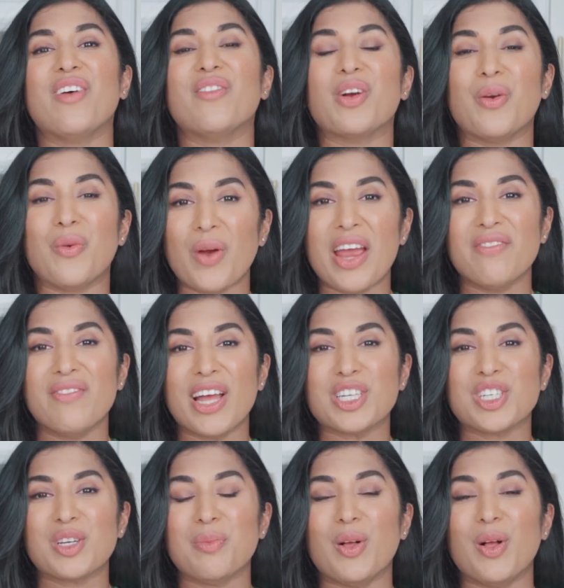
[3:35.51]
of a great
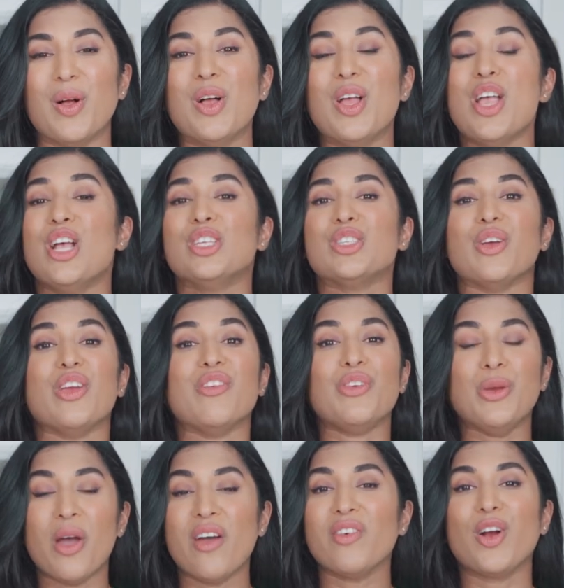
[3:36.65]
vegetable. So
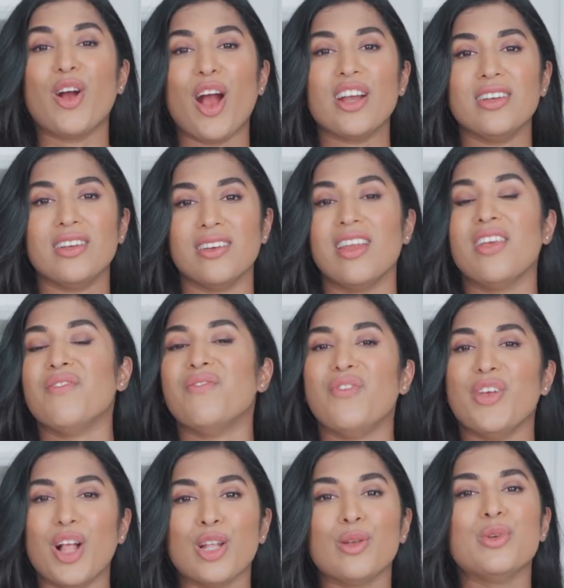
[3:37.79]
if you have a garden
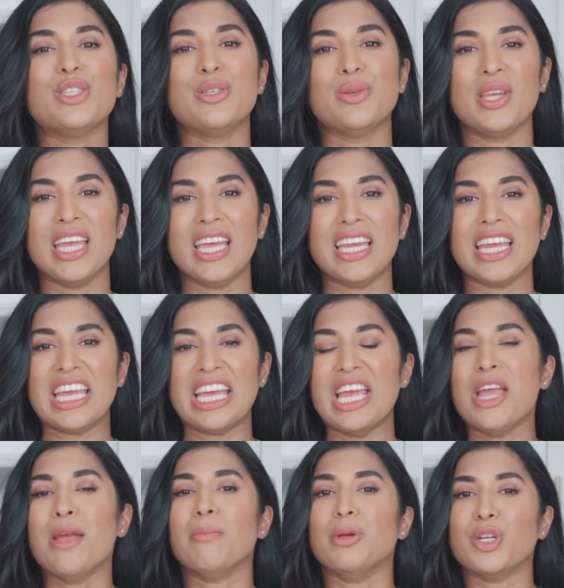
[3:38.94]
filled with zucchini,
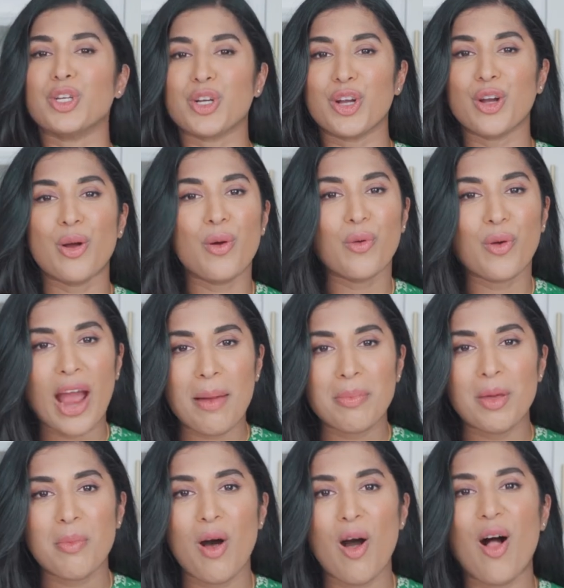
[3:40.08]
be sure to go grab
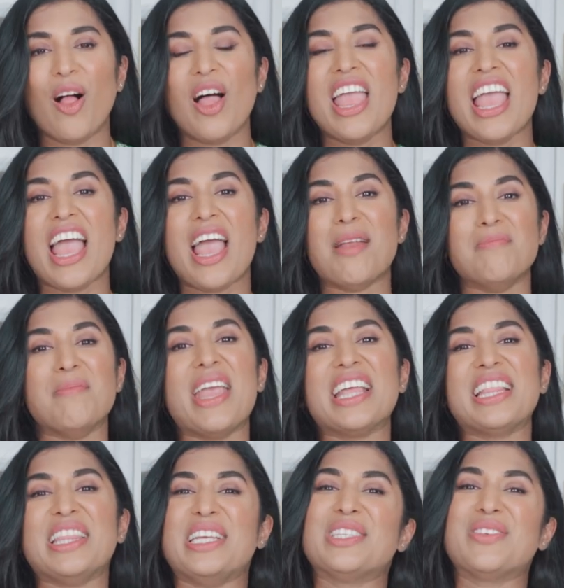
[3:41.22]
them all and
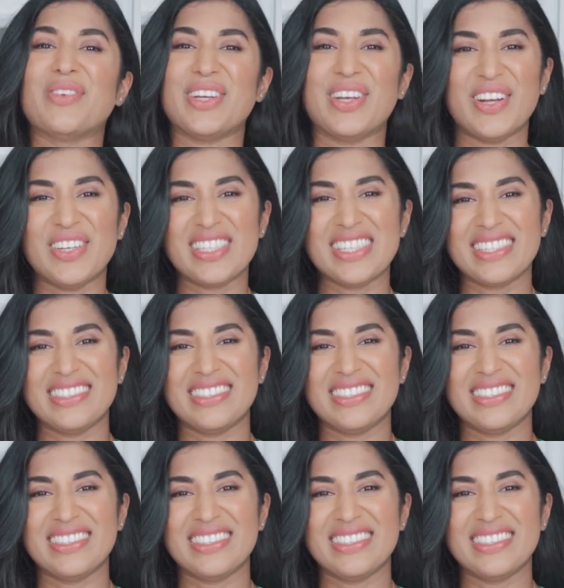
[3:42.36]
make these fritters.